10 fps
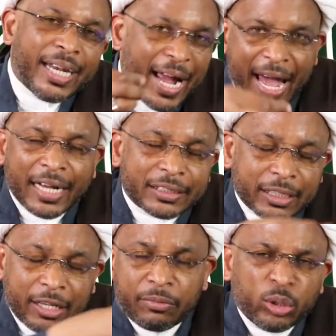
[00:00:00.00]
acts that
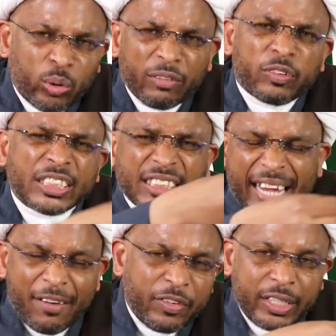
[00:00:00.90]
they've been doing for
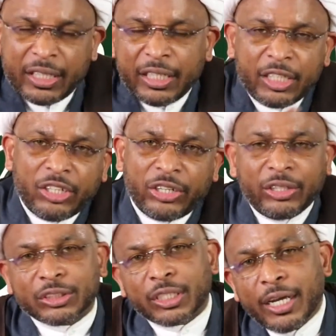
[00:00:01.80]
70
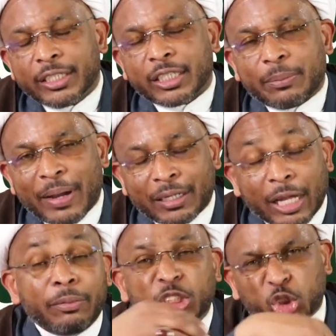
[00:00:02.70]
years to the
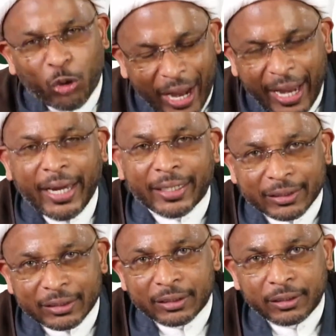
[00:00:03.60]
they've been
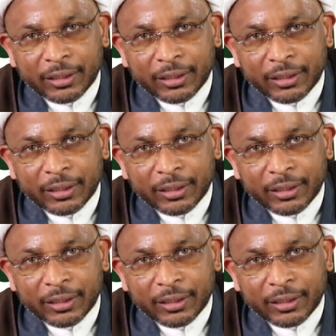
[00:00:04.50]
trained.